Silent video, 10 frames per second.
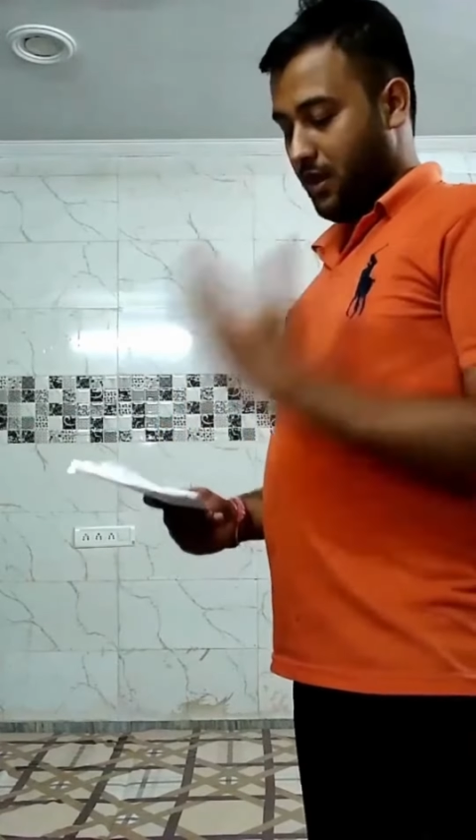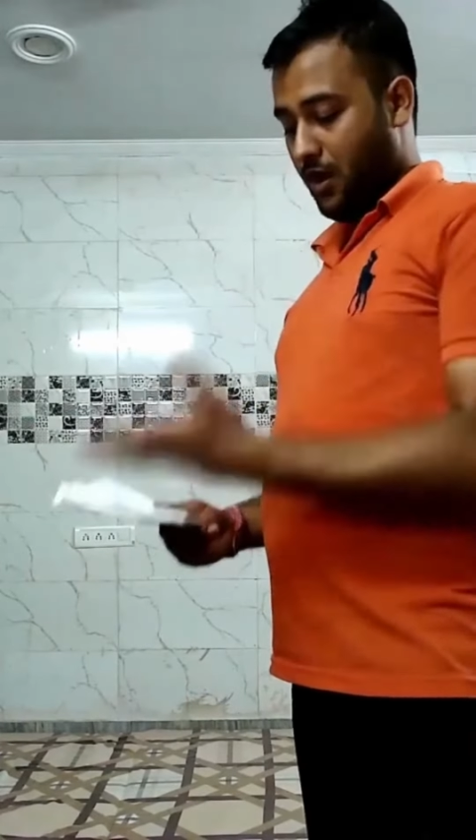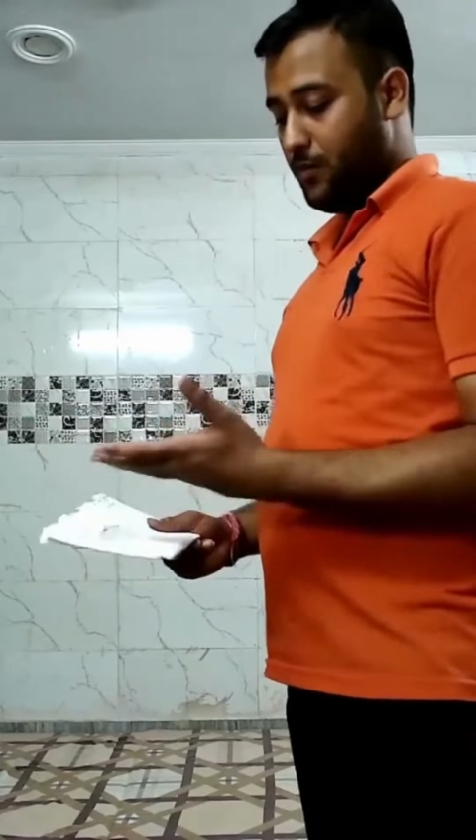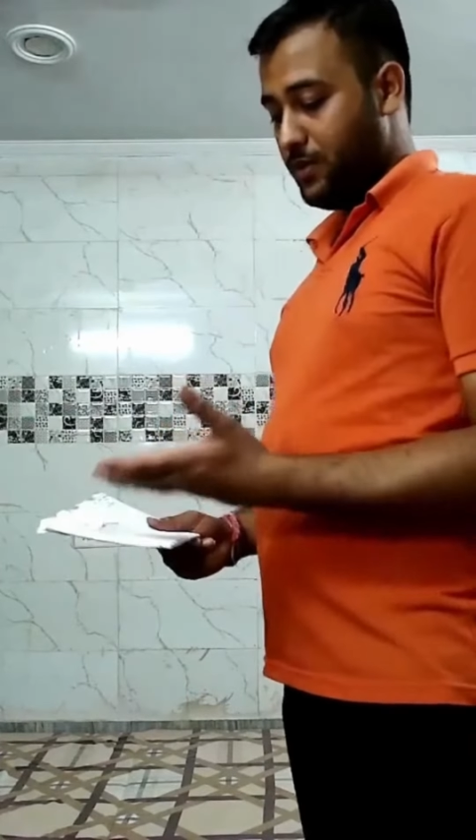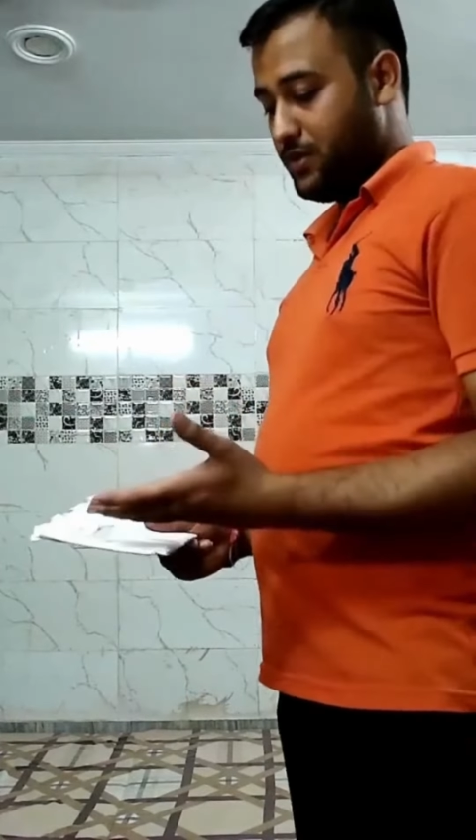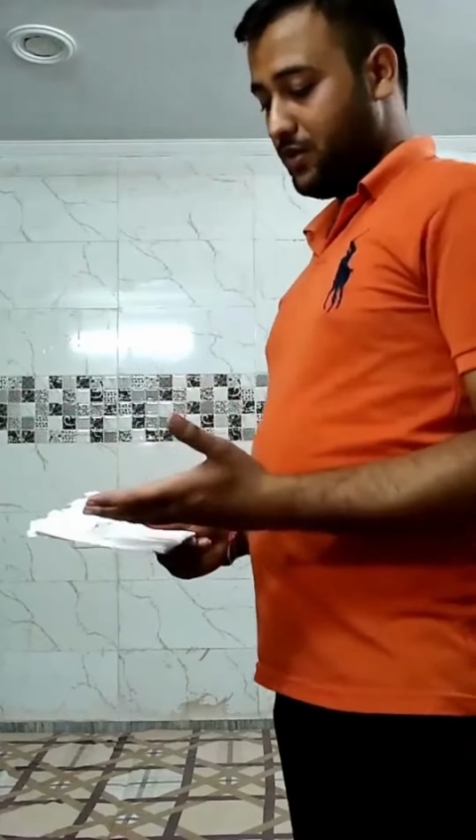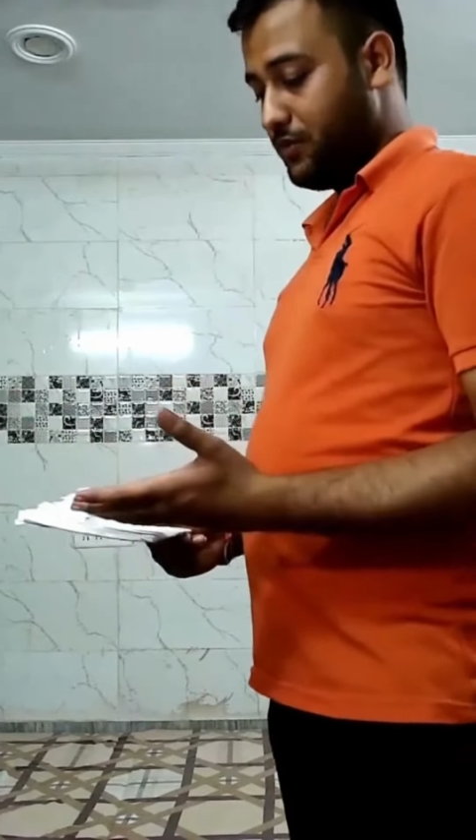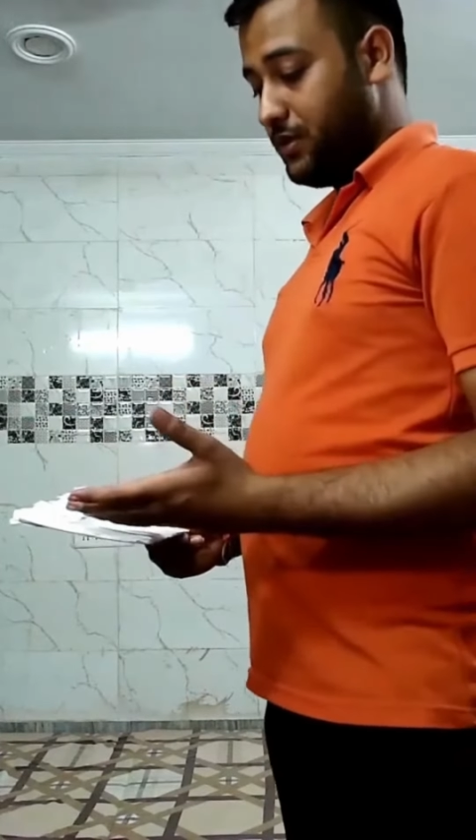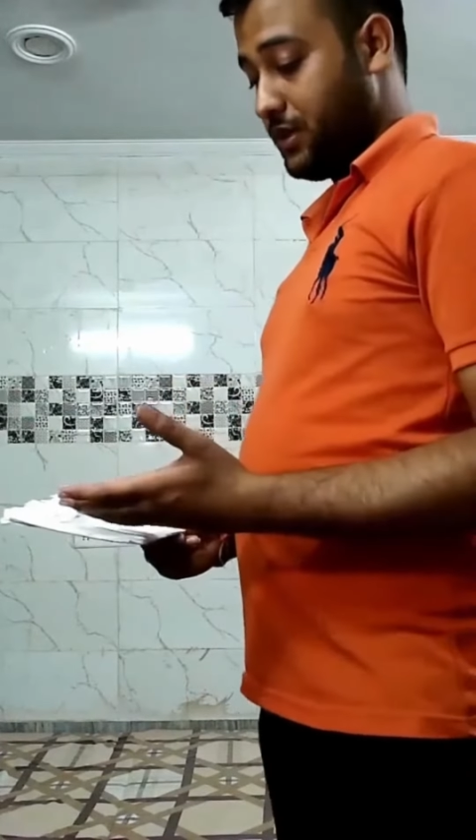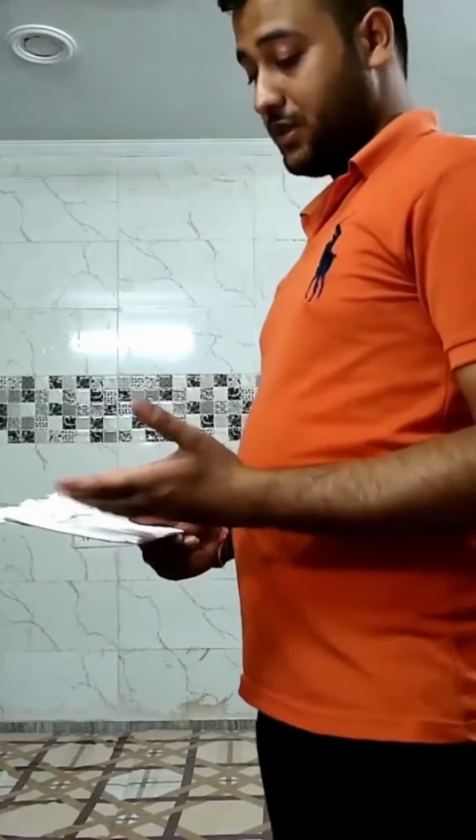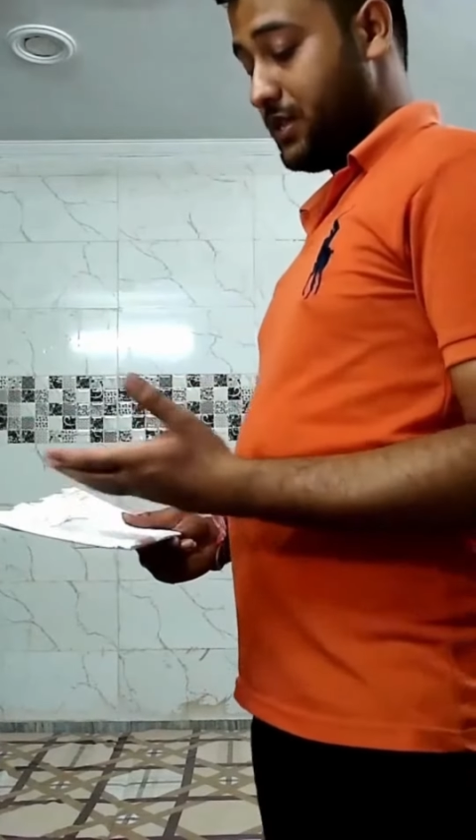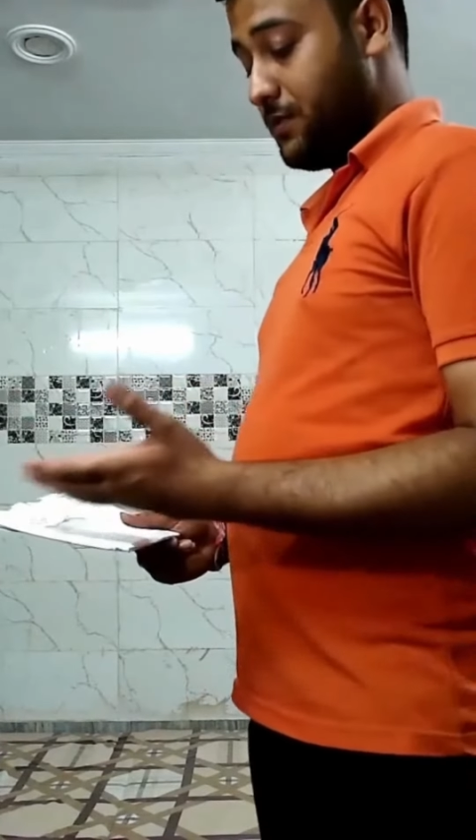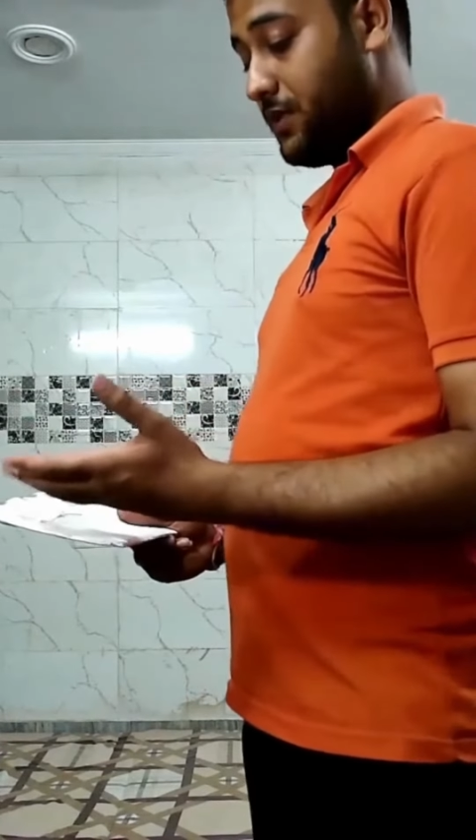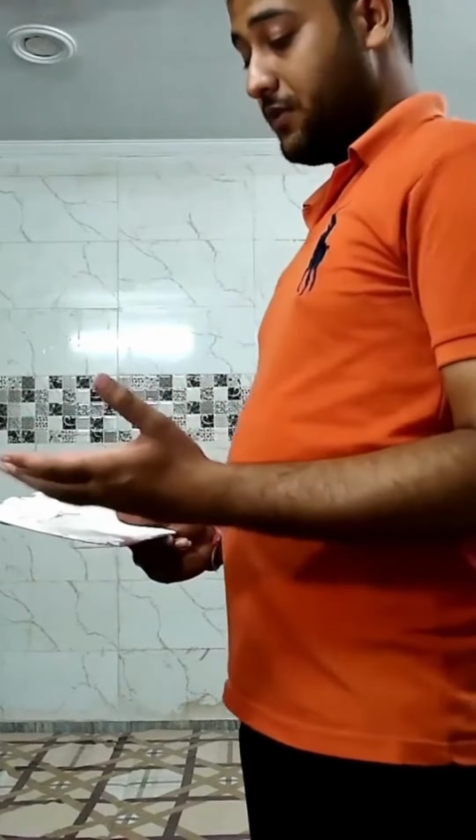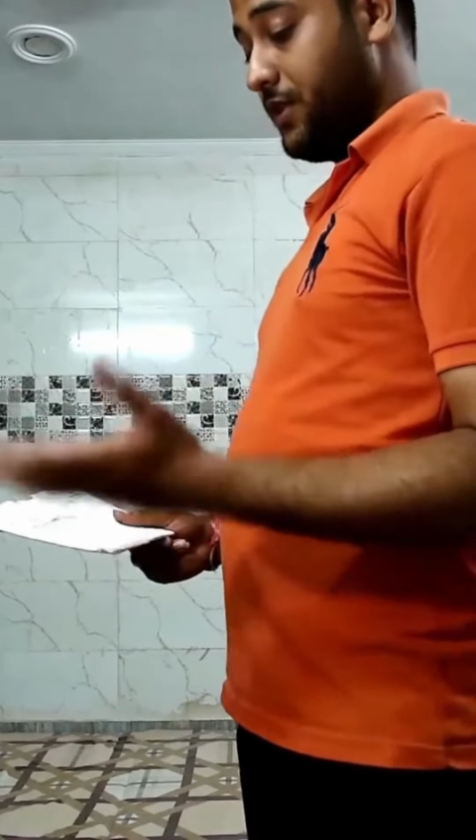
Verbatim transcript: how much of the customer